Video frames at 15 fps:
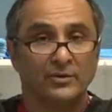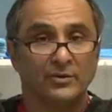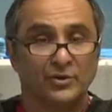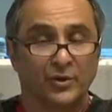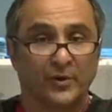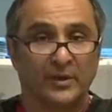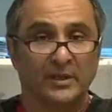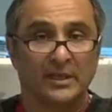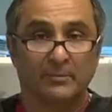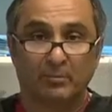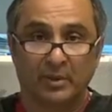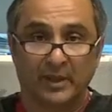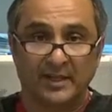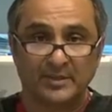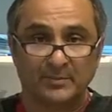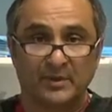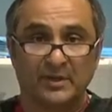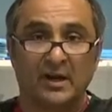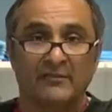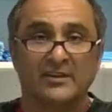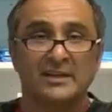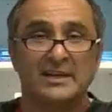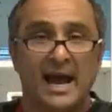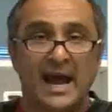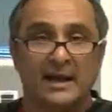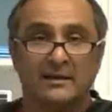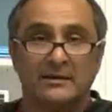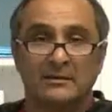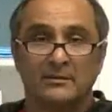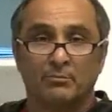during the placement of the
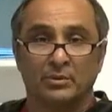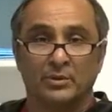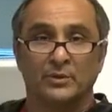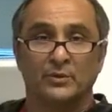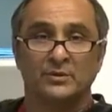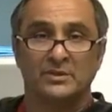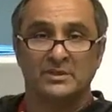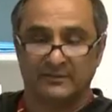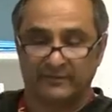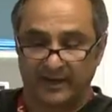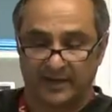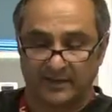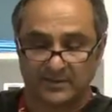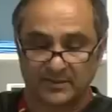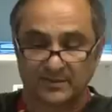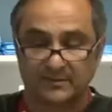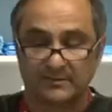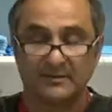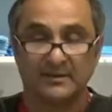non-balloon device.